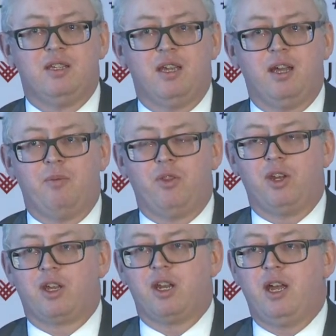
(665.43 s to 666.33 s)
that
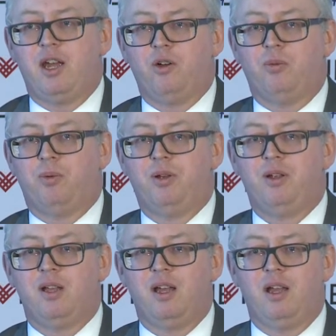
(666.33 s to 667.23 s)
are going to help
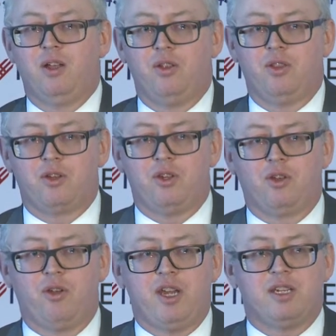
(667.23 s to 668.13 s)
the
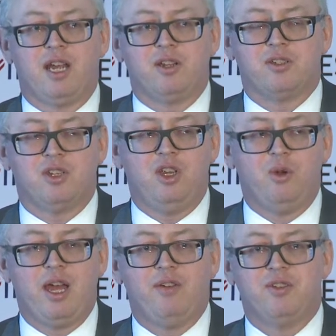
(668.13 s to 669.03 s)
great talents that you
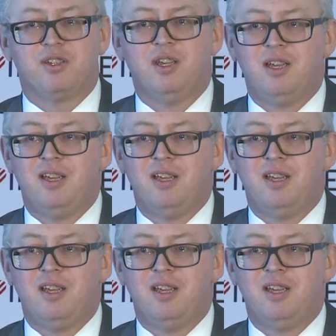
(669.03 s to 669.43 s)
have as